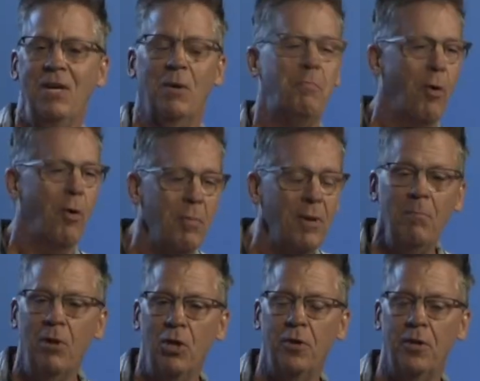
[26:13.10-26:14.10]
with purple
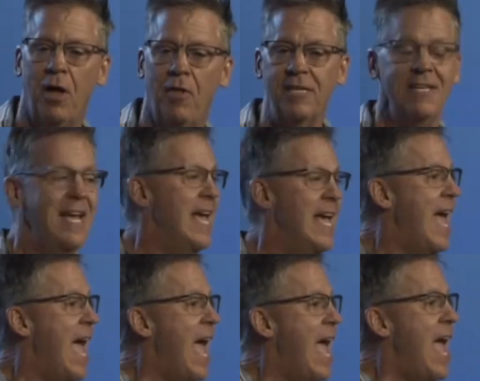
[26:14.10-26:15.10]
and blue and all this
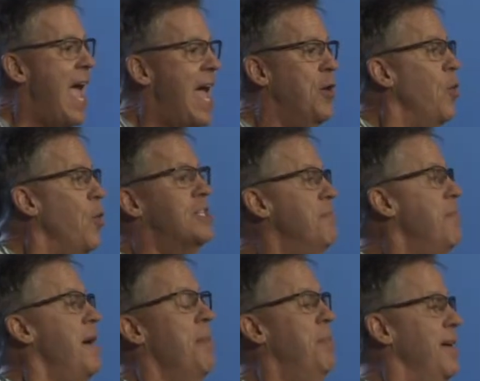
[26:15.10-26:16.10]
and hoist them
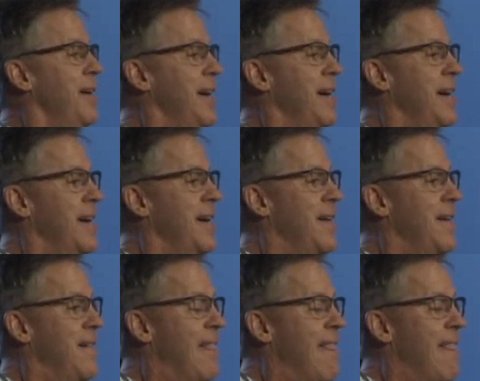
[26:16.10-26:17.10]
up.
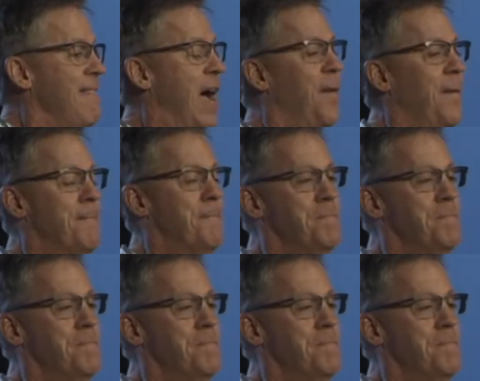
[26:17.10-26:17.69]
Now,